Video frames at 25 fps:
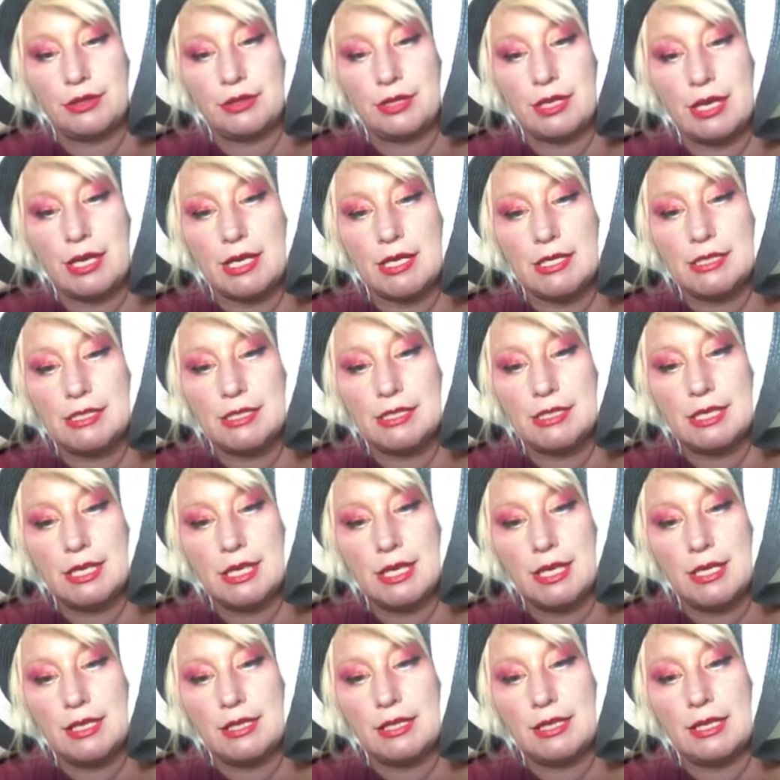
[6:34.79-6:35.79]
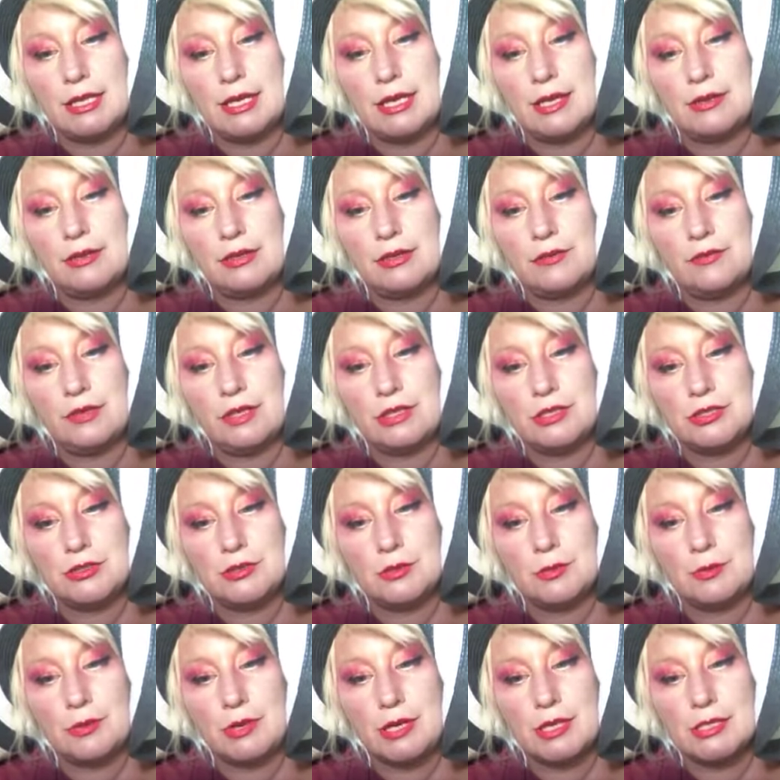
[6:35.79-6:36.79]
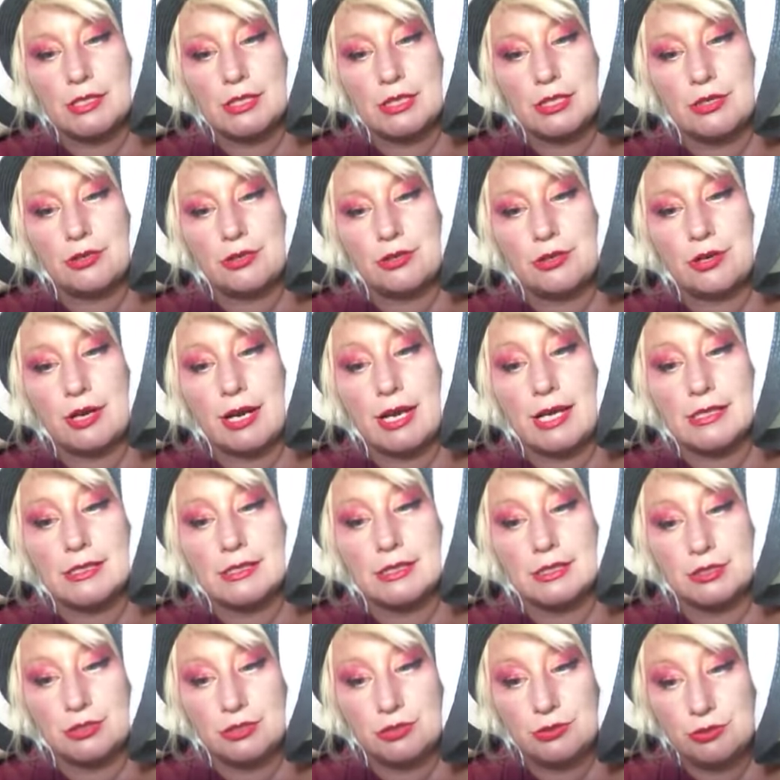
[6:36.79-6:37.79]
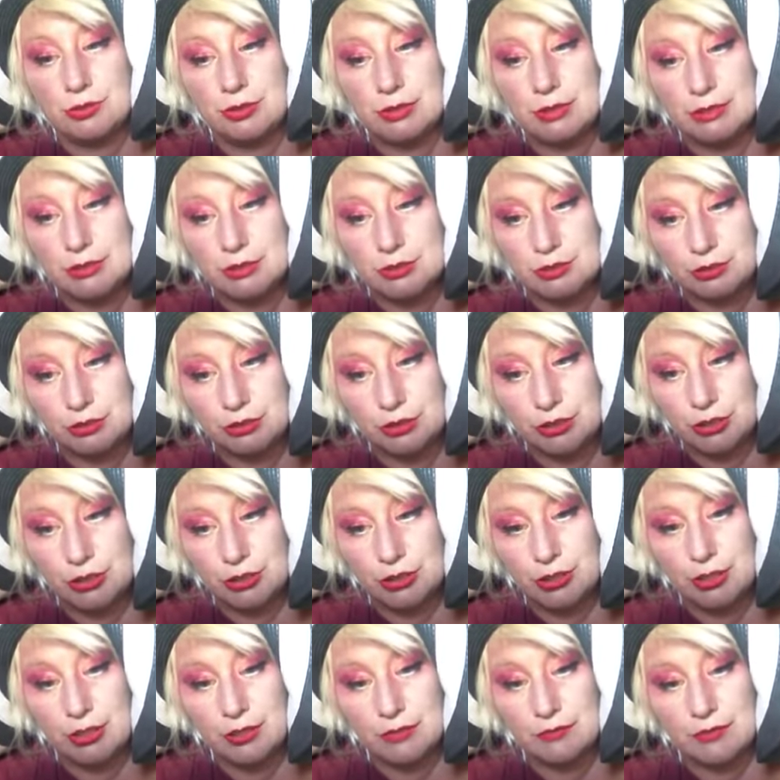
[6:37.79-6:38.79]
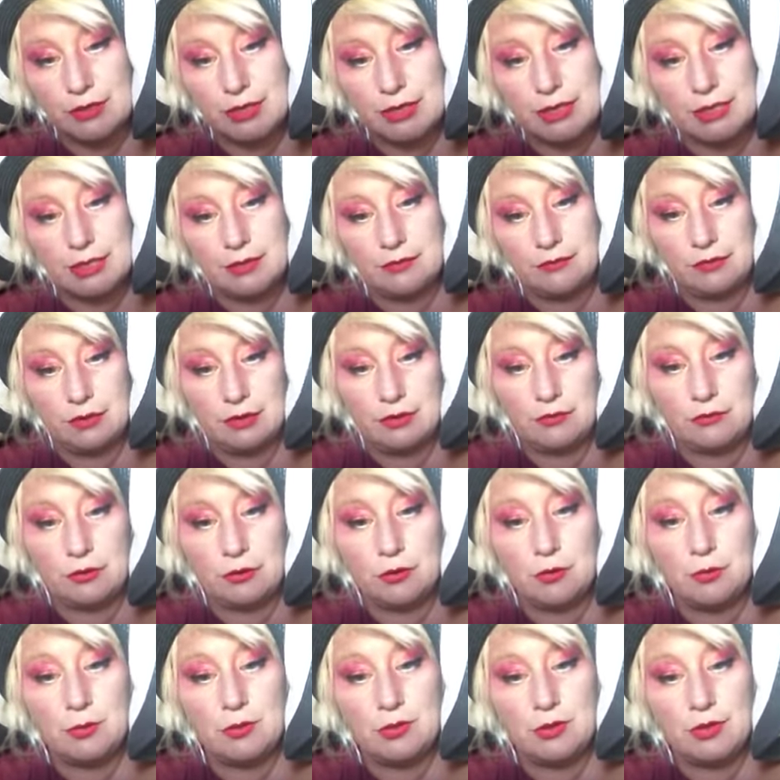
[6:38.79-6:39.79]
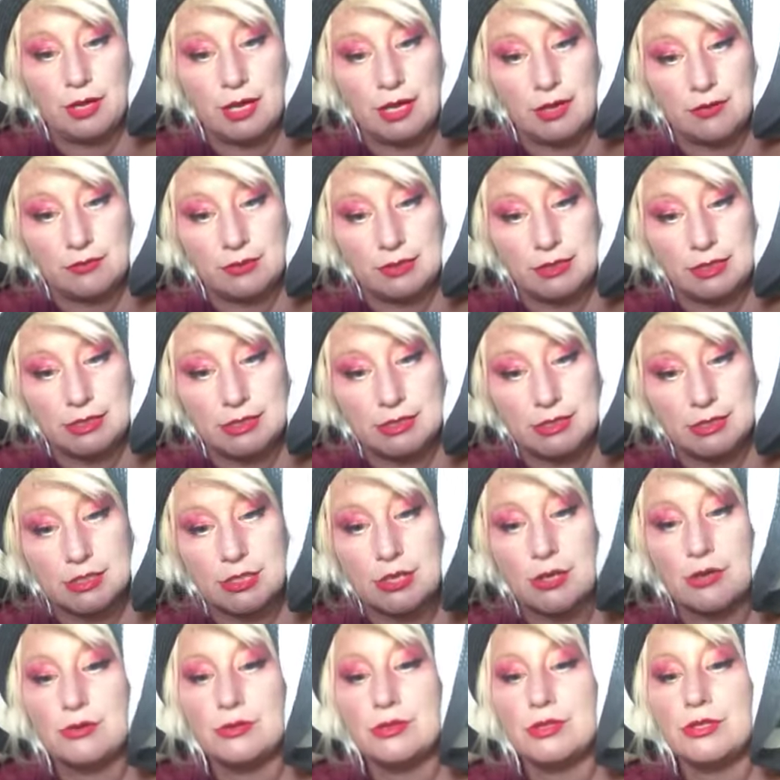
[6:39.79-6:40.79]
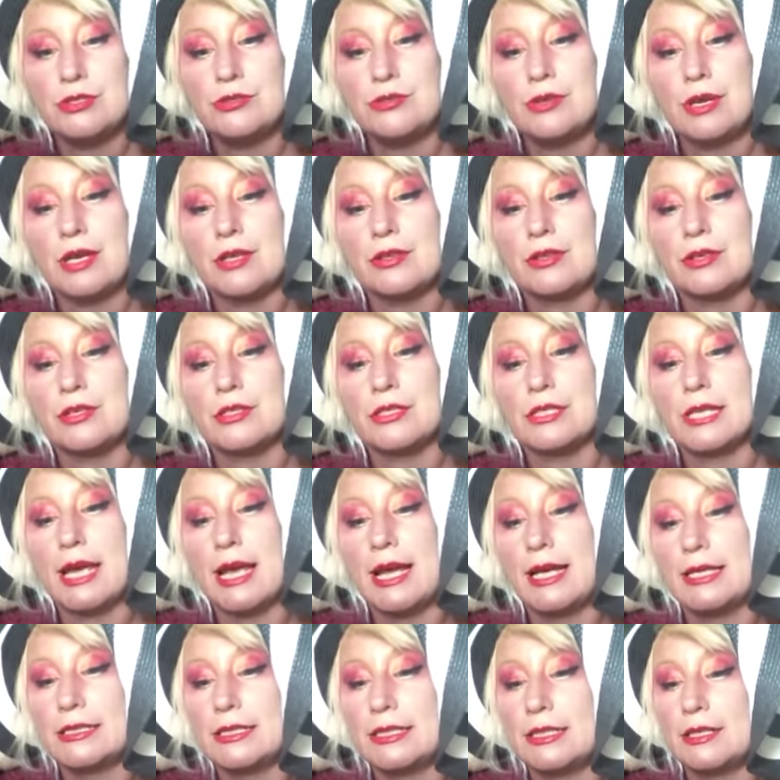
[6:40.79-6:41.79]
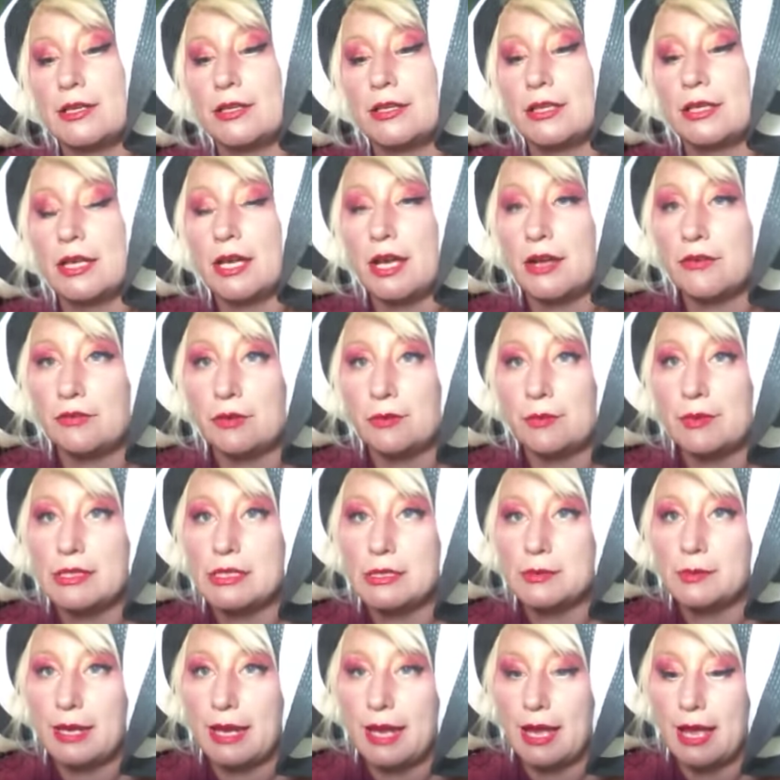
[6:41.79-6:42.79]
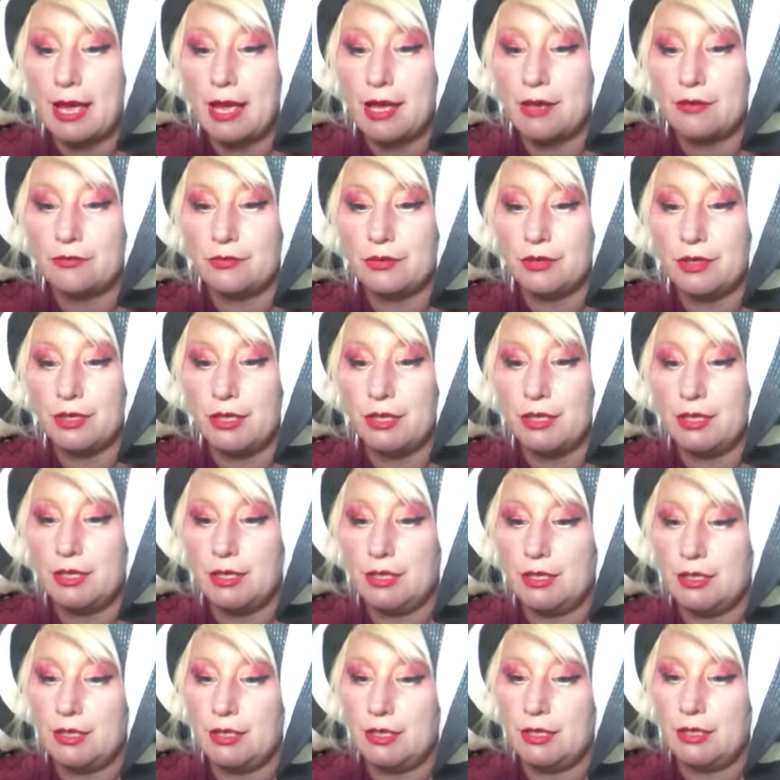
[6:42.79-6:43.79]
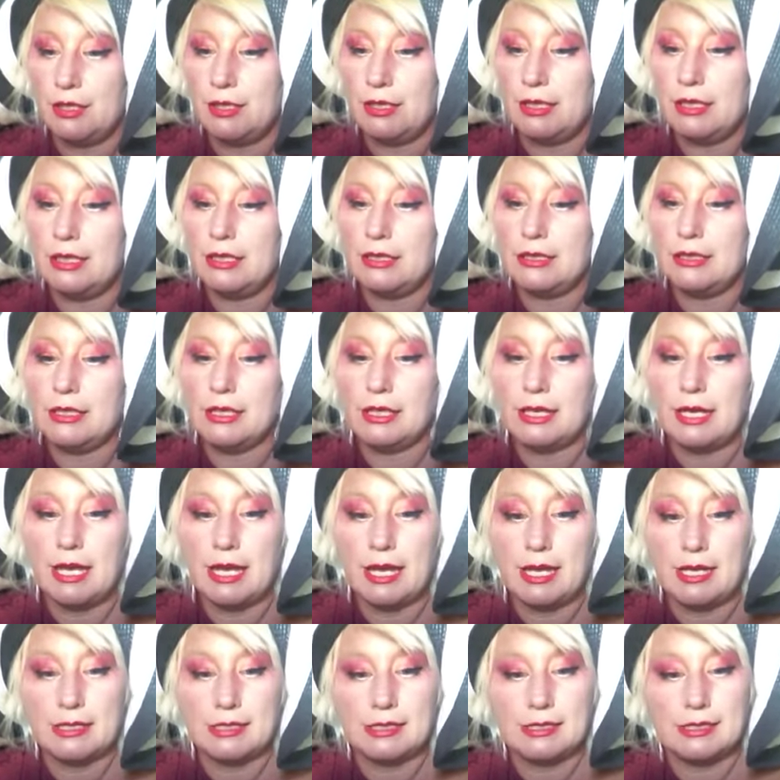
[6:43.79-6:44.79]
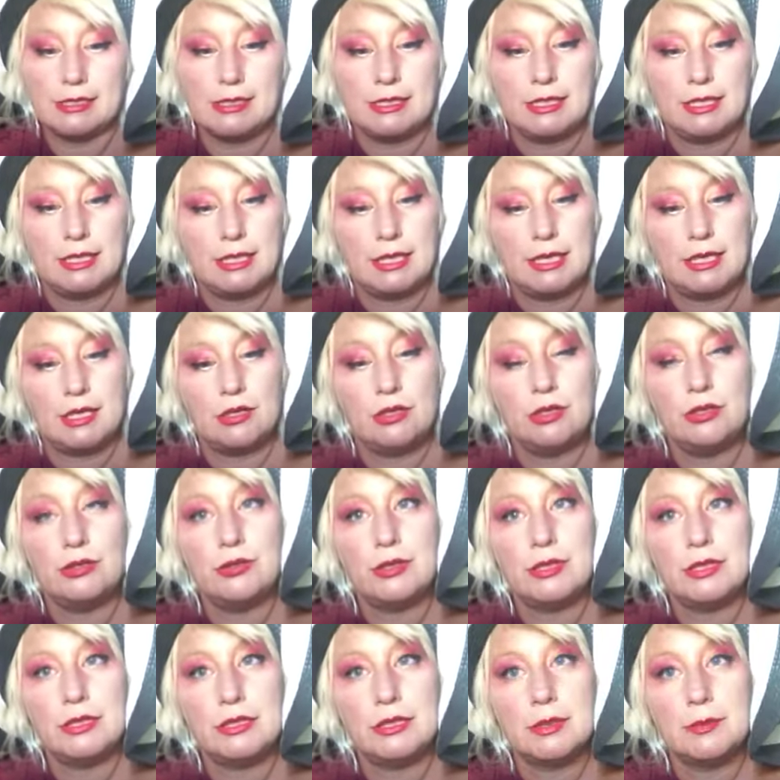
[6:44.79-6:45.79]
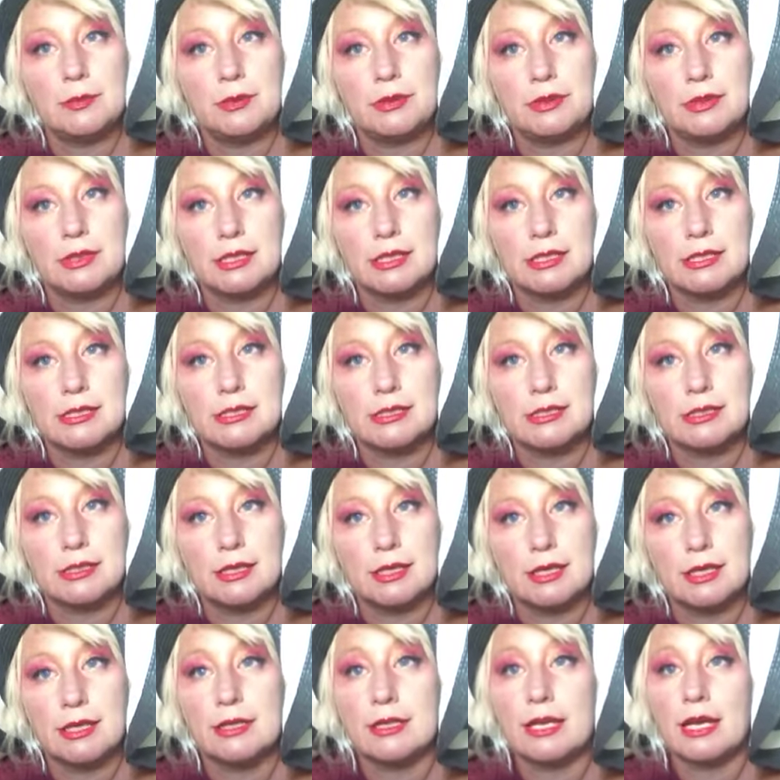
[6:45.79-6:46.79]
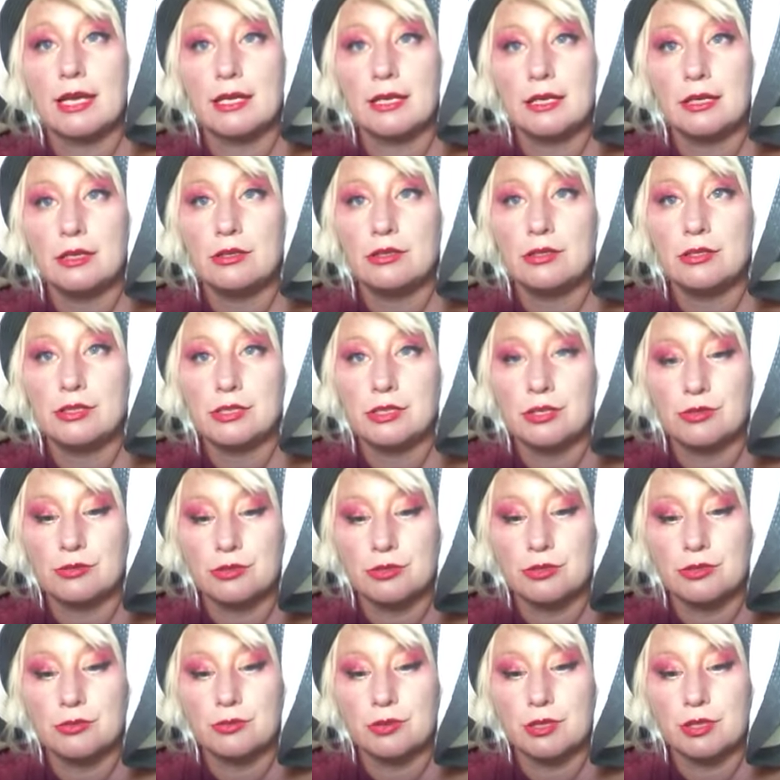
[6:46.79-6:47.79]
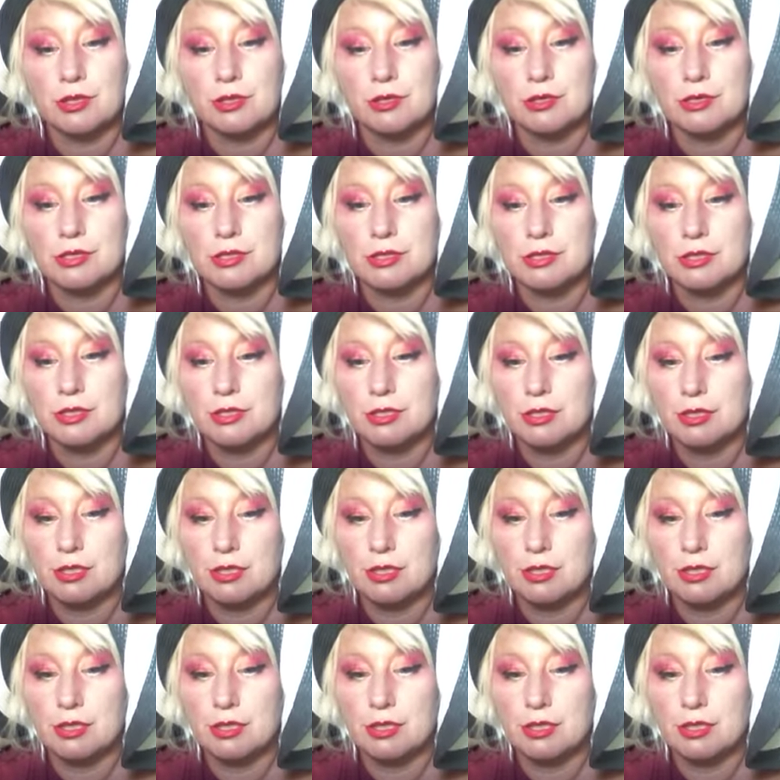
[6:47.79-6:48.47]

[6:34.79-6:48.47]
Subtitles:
Thus, the individual prosecutor has the duty to learn of any favorable evidence known to others acting on the government's behalf in the case, including the police, and that includes social workers.